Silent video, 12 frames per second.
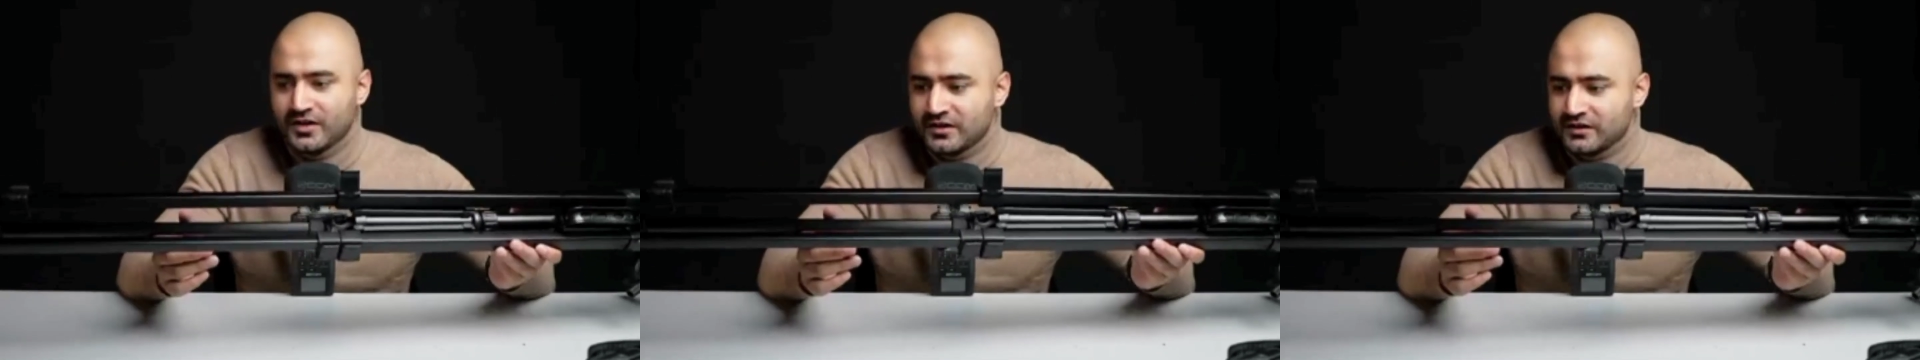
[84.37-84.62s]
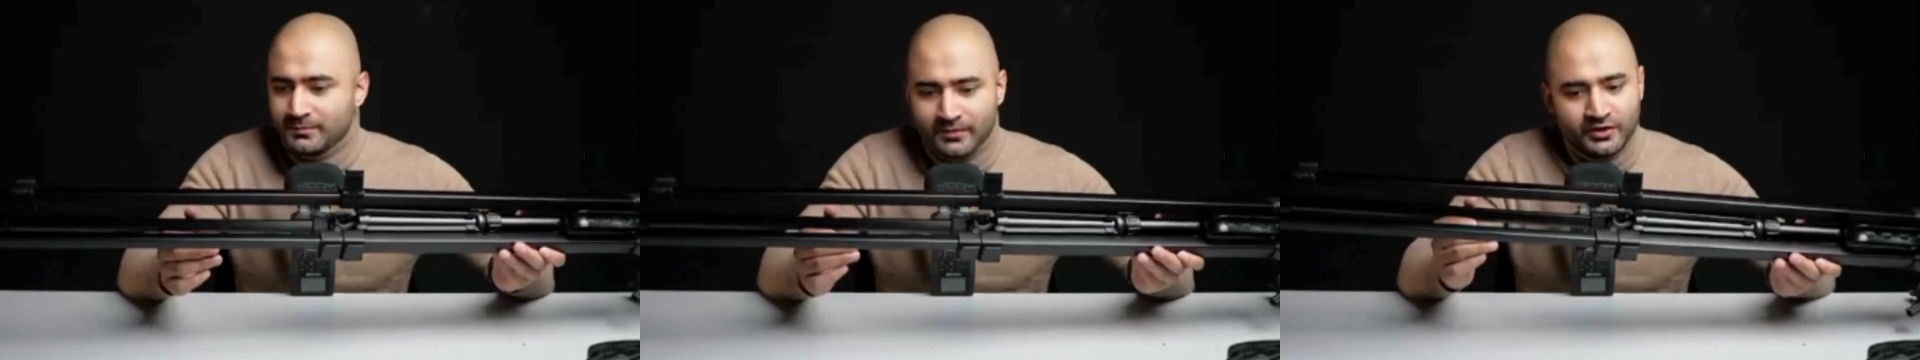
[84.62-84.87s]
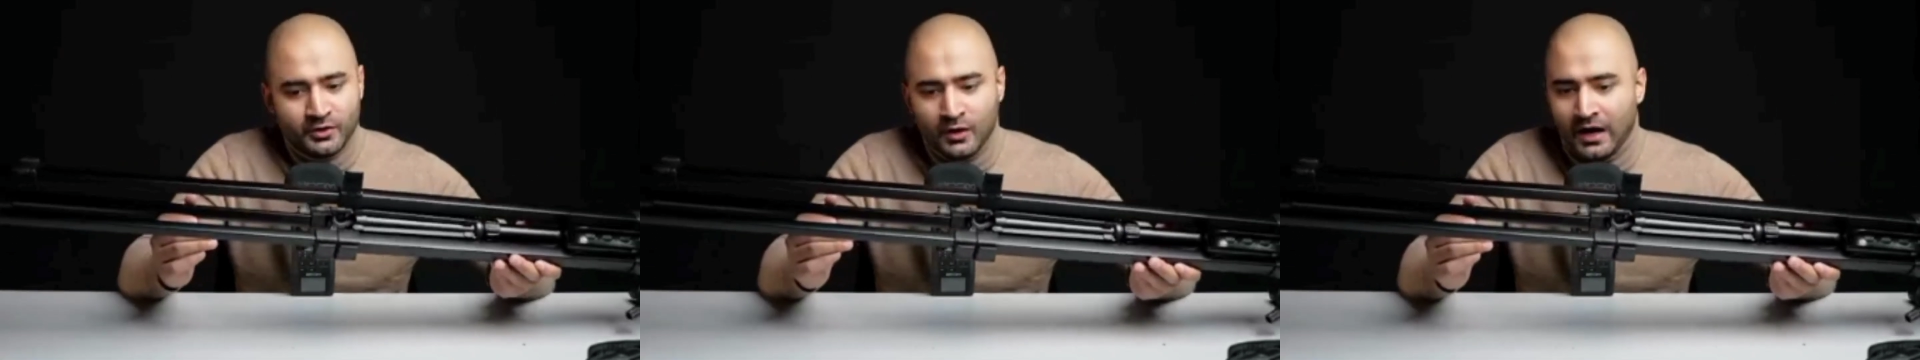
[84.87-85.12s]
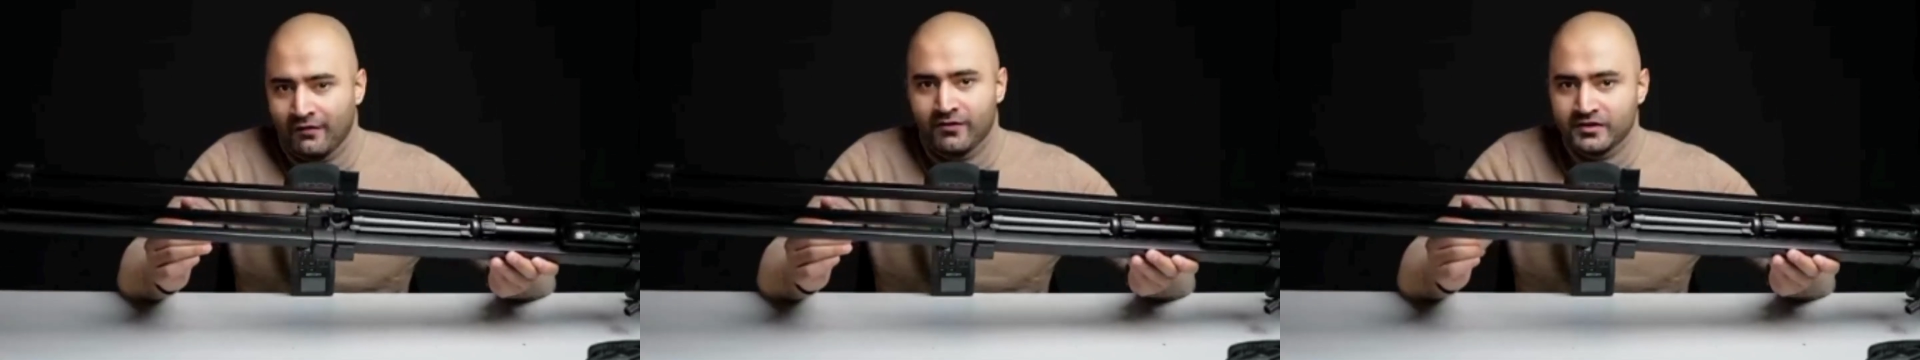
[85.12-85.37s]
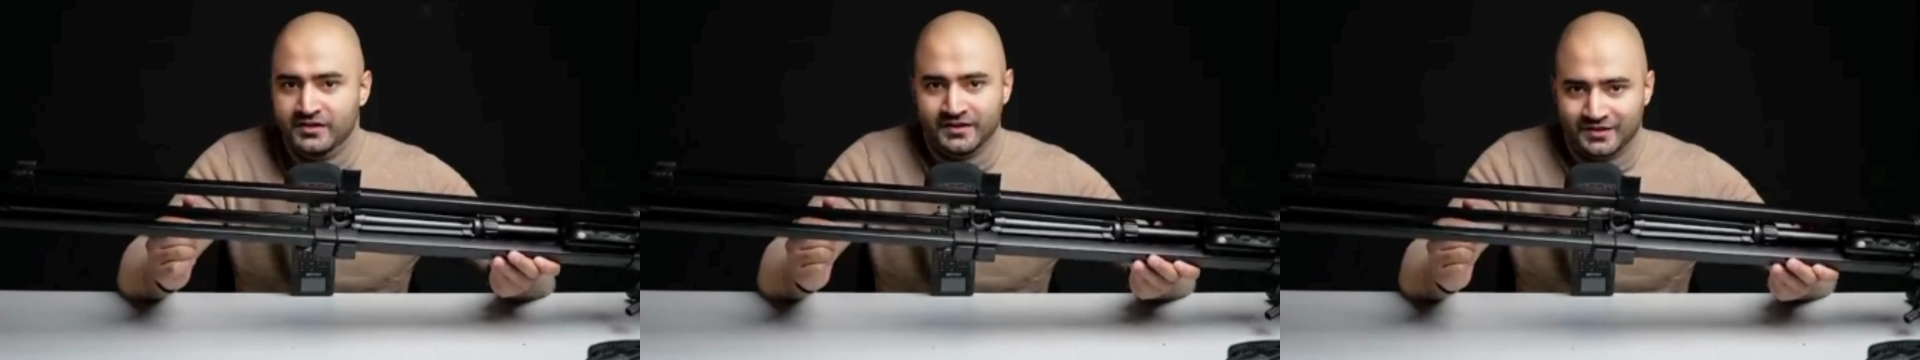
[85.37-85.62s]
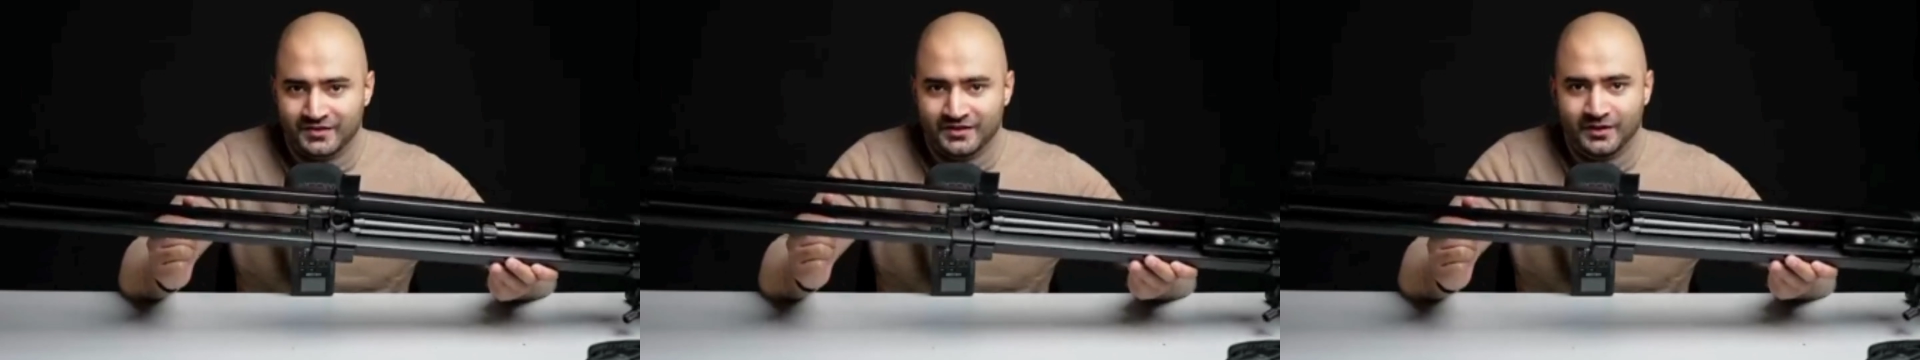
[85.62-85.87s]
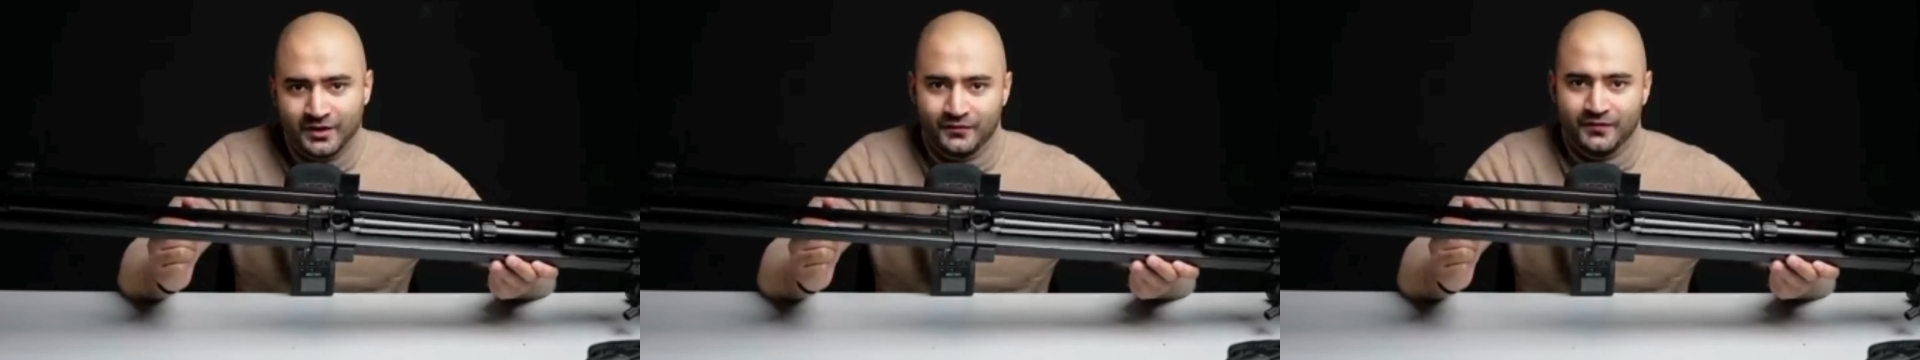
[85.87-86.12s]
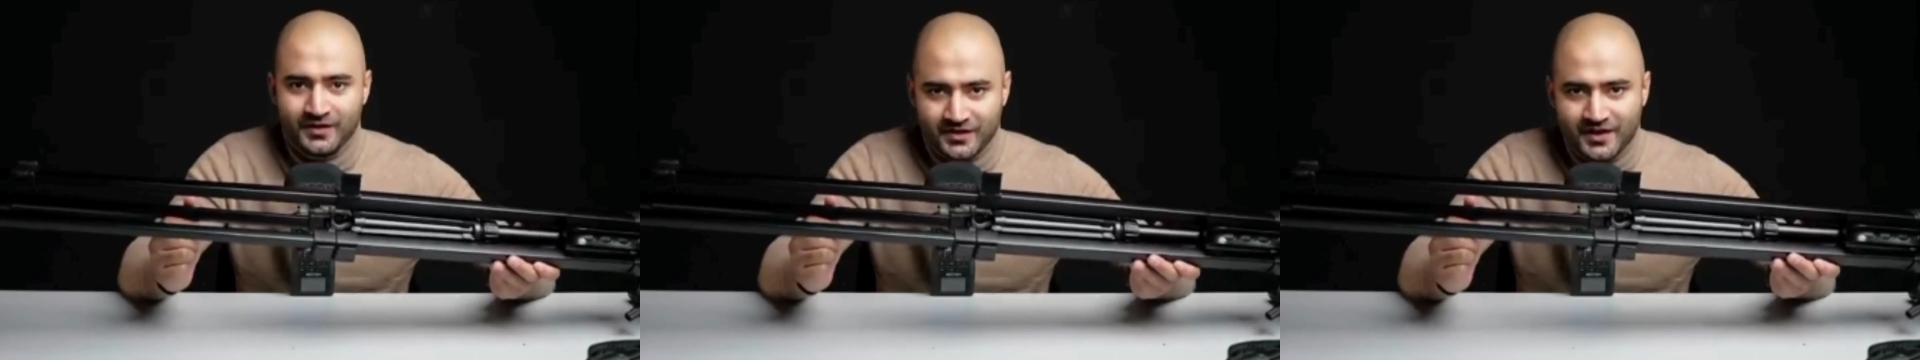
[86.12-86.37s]
But you have a gist of
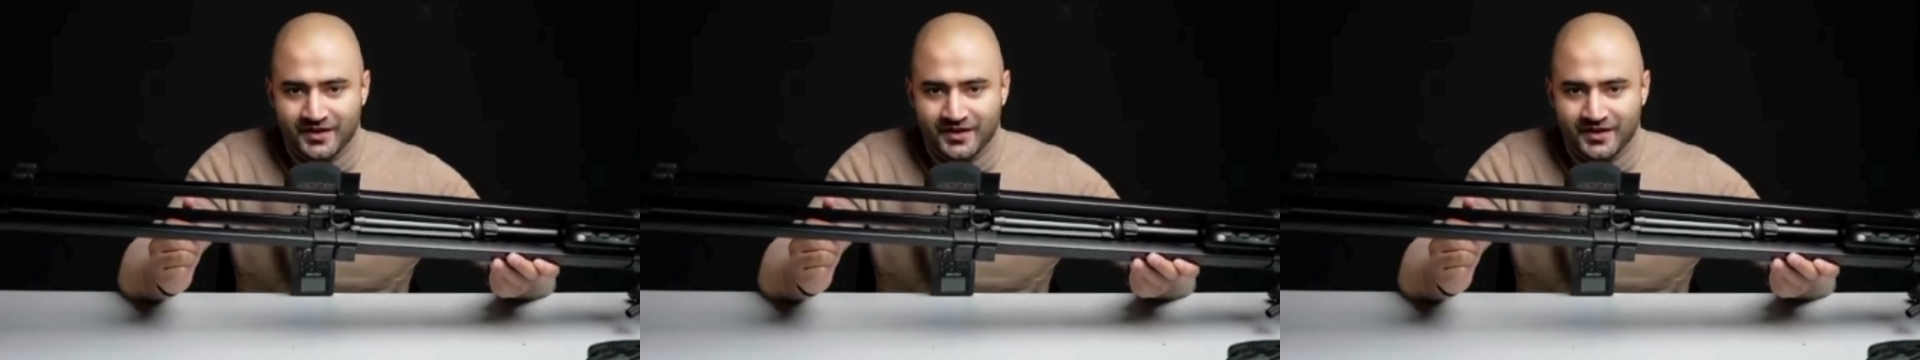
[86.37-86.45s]
it, right?